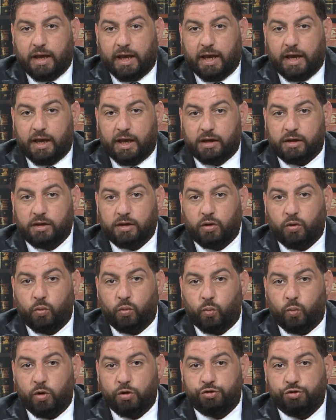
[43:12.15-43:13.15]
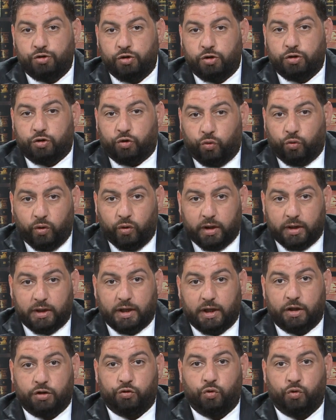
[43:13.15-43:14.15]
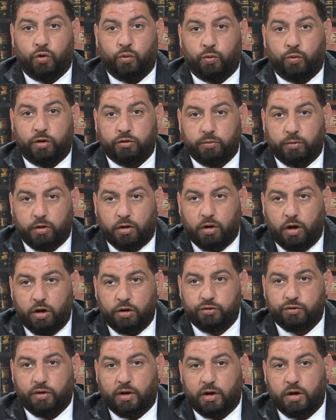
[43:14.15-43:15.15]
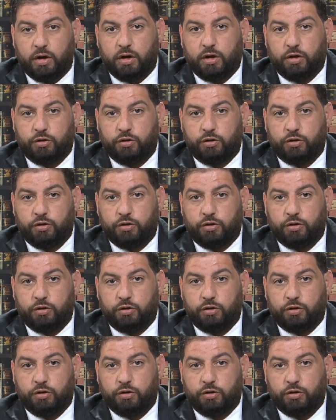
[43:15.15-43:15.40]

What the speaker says: And what you're doing in your reasonable cause letter